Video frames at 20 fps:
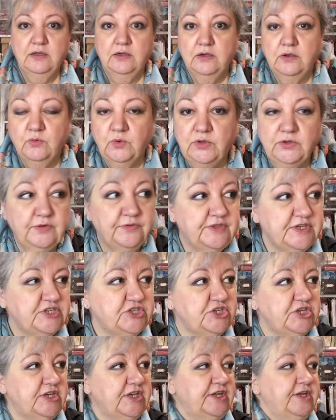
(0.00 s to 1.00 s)
Well, this
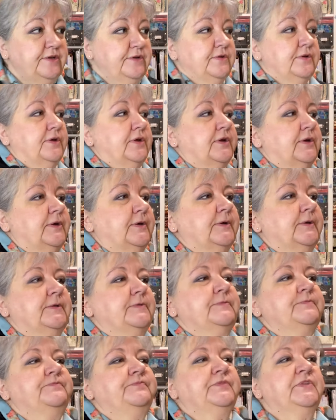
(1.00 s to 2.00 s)
year,
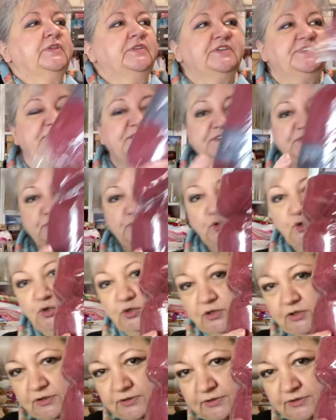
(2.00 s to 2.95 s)
this is the wool.